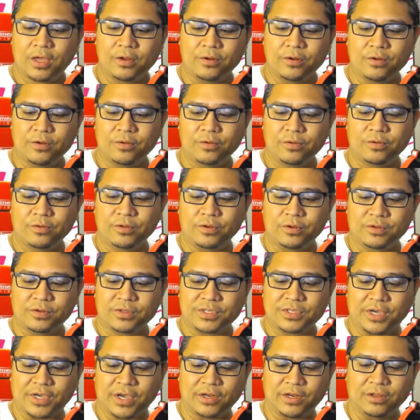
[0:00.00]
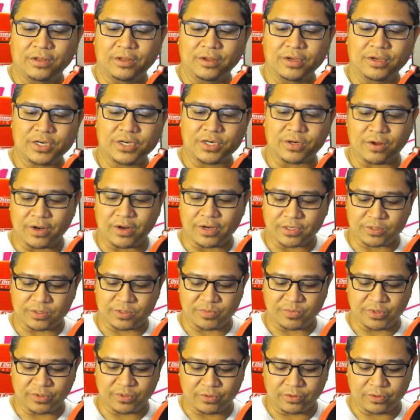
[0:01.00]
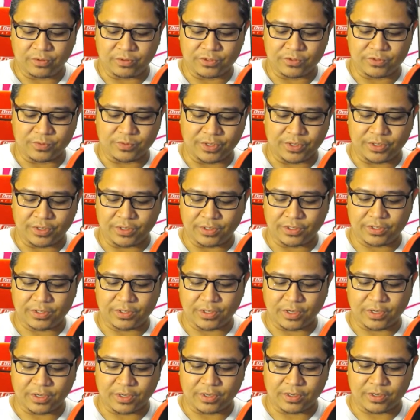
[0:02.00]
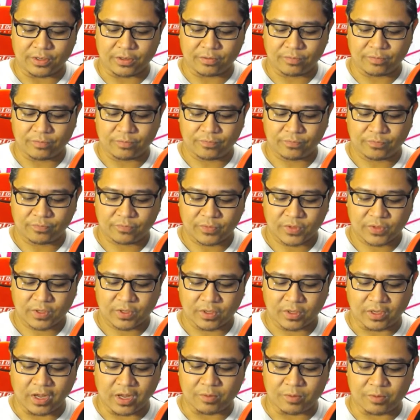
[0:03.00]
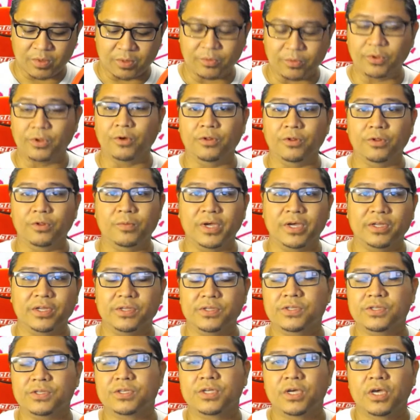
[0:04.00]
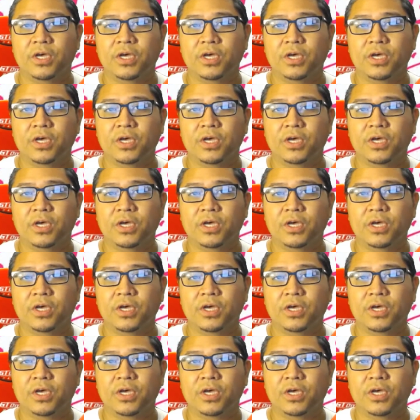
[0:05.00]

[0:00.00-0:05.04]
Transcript: new little tiny electronics builds with a lot of people know them as